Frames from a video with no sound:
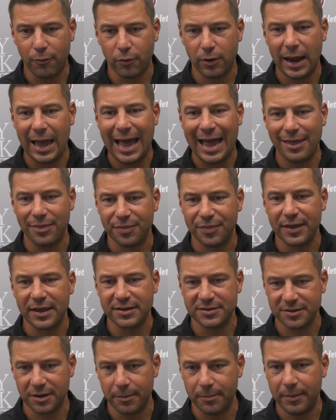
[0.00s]
We're hatting
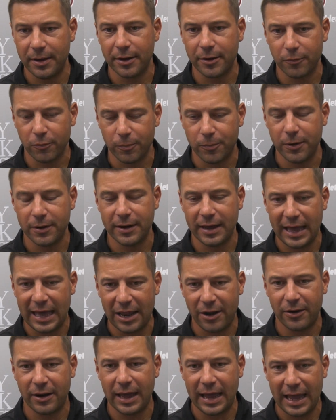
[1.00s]
things up better. We're putting a hat on a